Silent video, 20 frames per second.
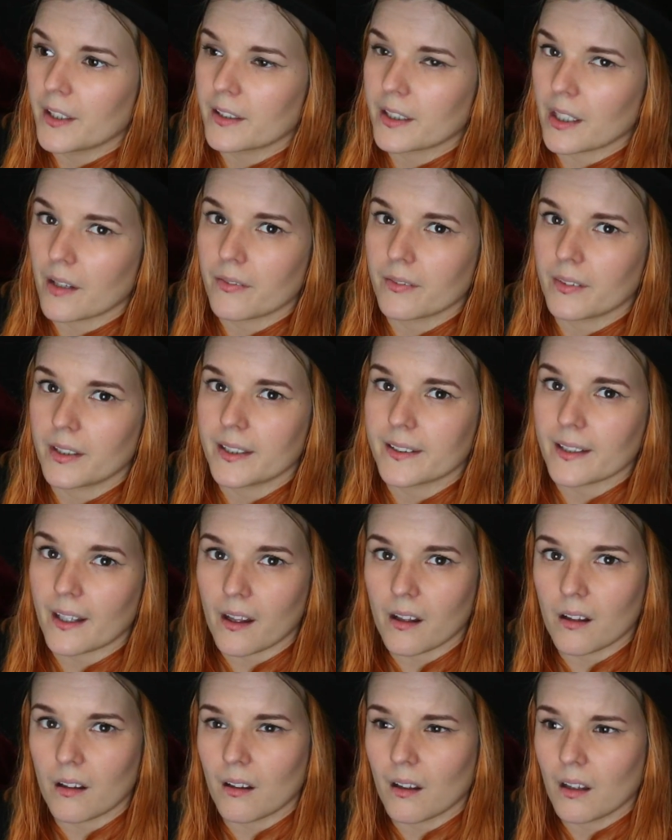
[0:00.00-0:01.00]
can definitely
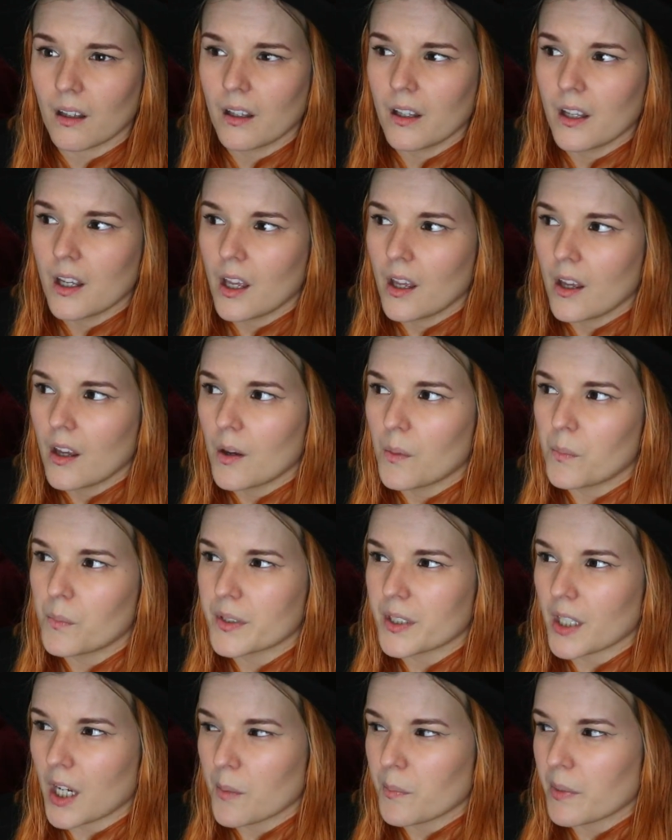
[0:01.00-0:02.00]
tell from the
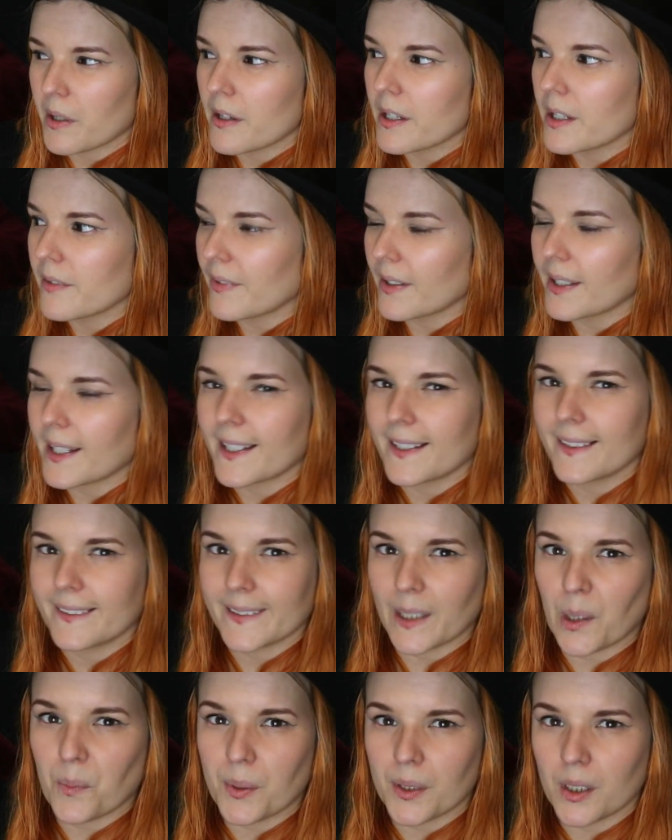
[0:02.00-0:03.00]
time period. It felt like it
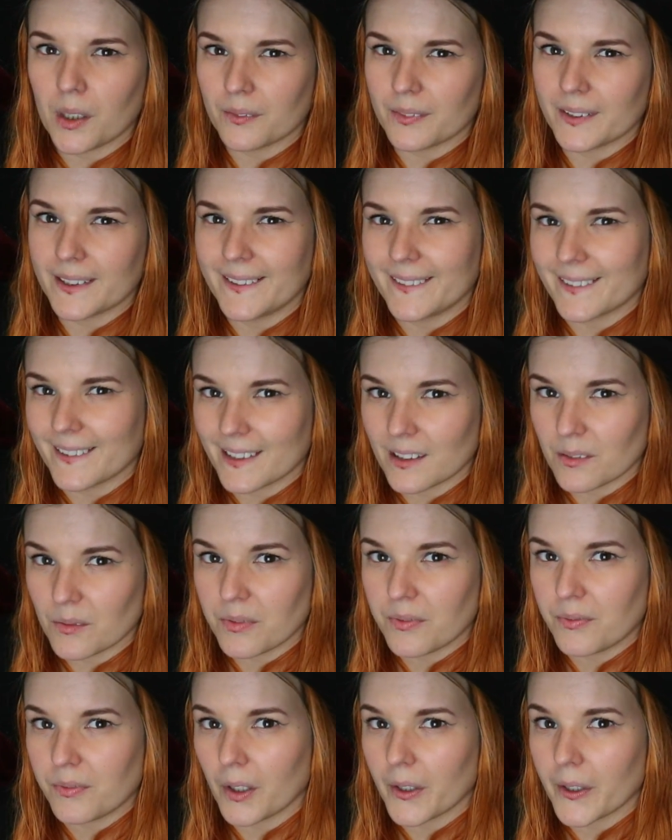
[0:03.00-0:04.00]
set up a lot of leads that didn't
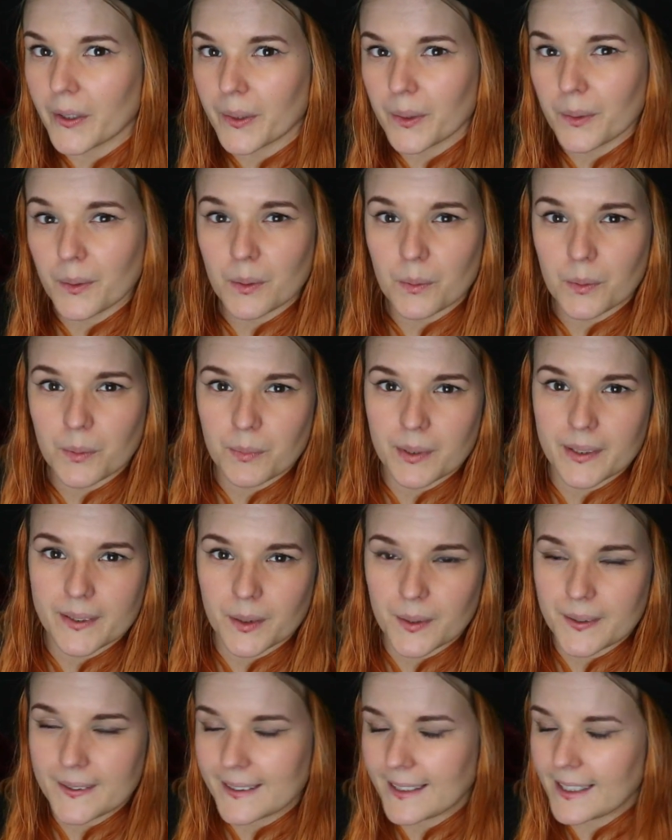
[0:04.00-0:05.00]
follow. It wouldn't be
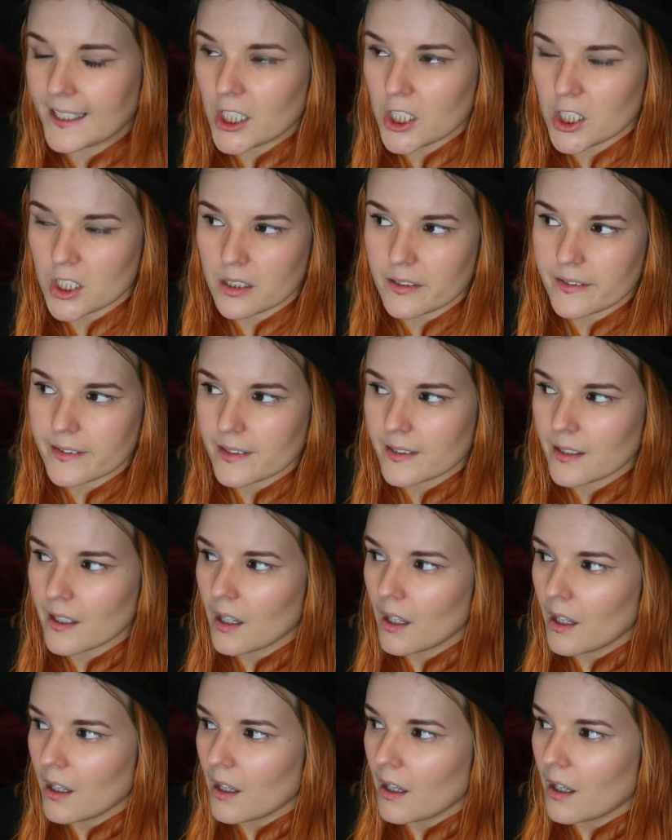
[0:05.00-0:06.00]
too salacious.
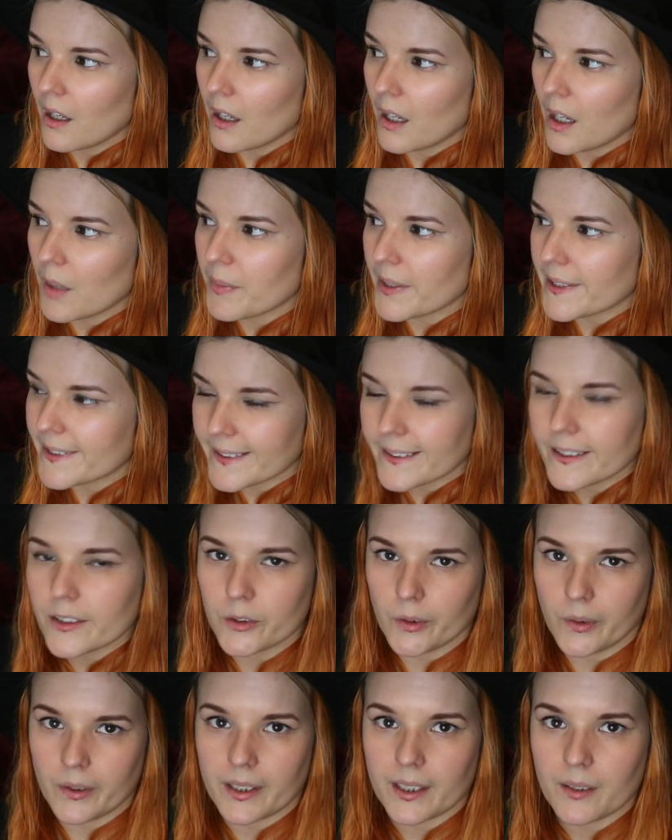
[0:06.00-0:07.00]
But I still
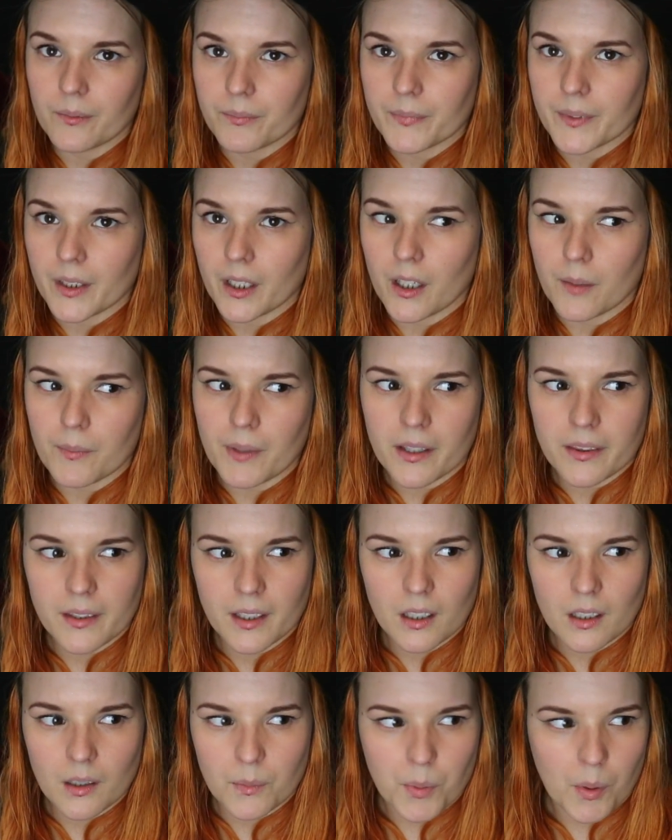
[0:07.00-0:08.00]
enjoyed it. I
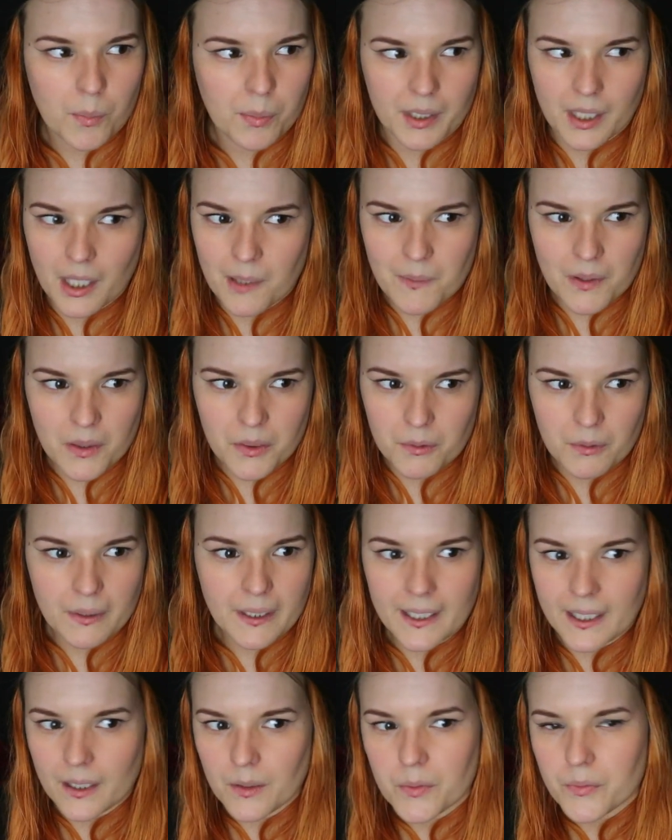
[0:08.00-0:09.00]
think I probably gave it
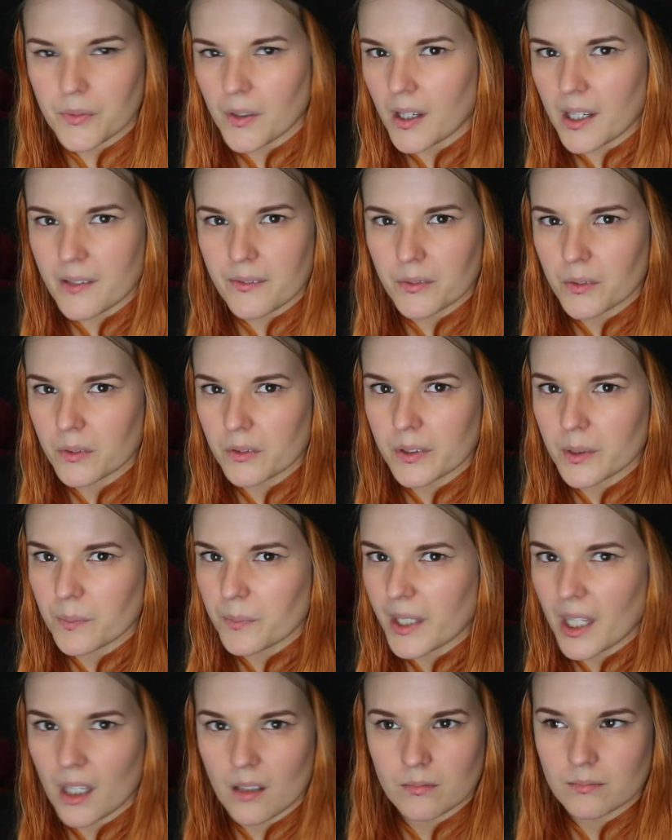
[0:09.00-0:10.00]
3 or 5 or
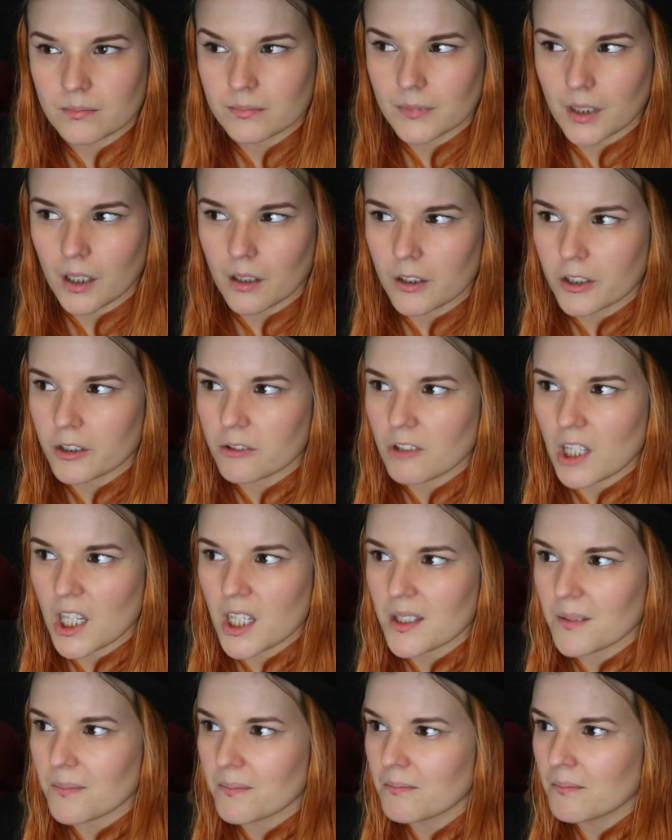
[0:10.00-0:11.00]
something on
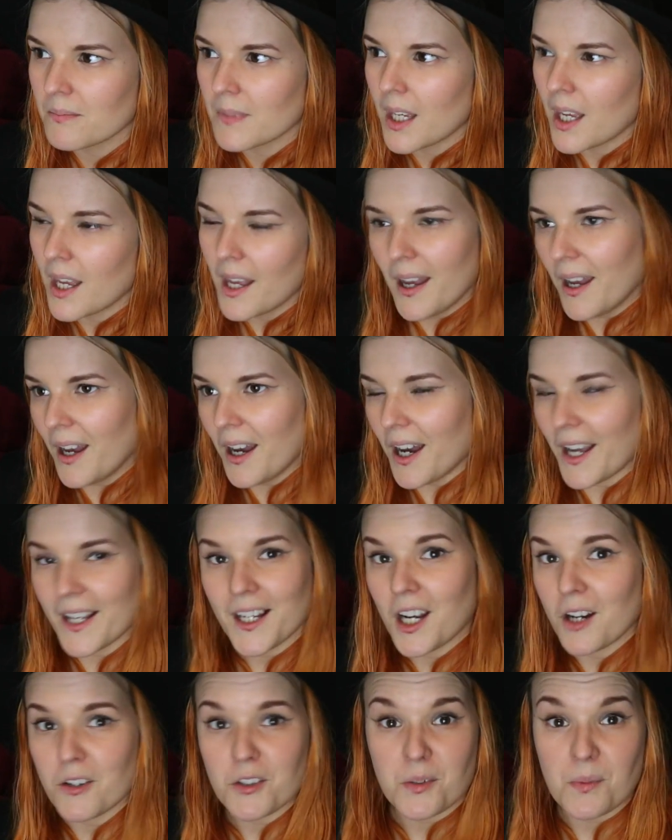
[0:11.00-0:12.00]
Goodreads. I
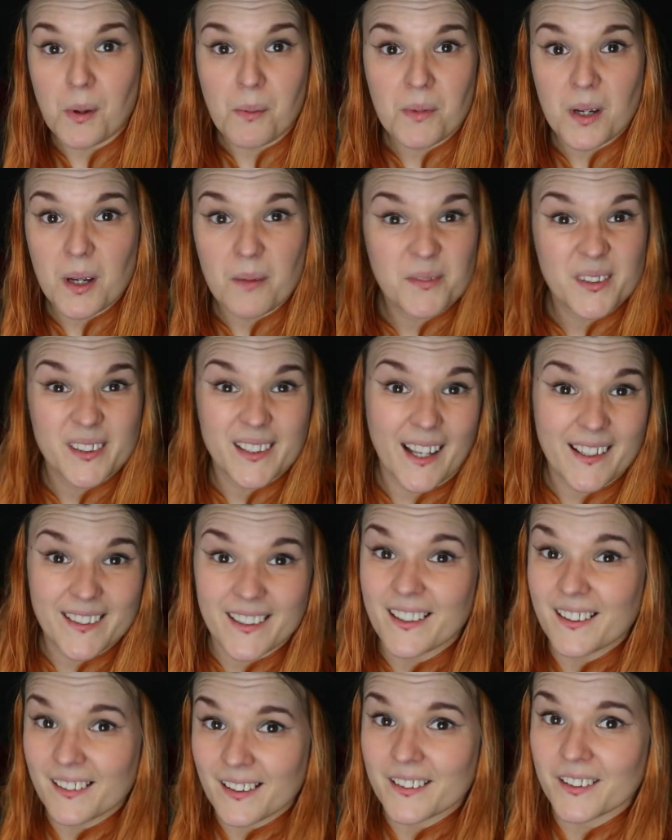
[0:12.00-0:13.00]
can't remember, I'm just
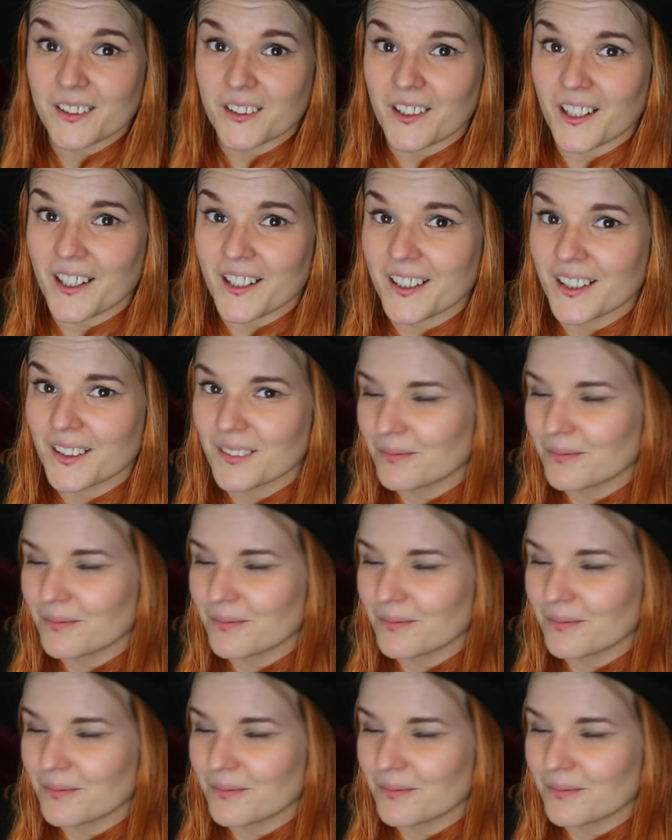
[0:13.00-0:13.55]
guessing. That's a good idea.